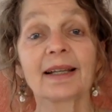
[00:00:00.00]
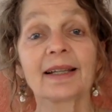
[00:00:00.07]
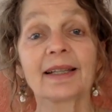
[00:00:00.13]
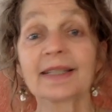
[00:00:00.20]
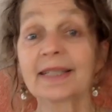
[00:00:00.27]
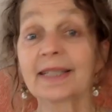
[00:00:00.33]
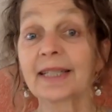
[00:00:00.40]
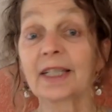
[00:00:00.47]

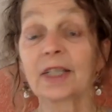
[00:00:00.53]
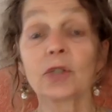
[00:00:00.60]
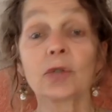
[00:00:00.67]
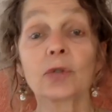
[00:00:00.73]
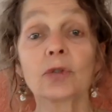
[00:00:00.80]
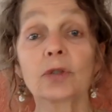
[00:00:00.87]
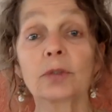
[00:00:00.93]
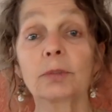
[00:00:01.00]
listening
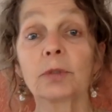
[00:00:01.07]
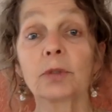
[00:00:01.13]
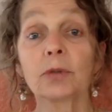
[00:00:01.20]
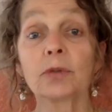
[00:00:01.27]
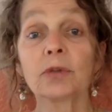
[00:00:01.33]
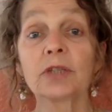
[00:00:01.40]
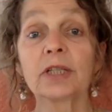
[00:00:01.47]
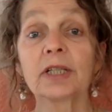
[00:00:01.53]
to some
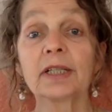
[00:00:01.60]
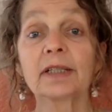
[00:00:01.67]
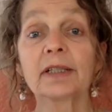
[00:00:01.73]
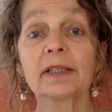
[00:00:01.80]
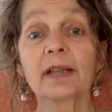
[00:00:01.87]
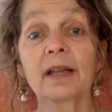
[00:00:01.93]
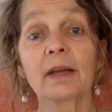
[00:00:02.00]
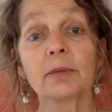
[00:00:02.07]
music
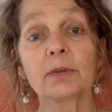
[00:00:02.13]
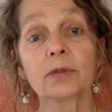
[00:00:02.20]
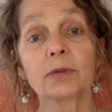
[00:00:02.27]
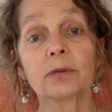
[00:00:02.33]
that helps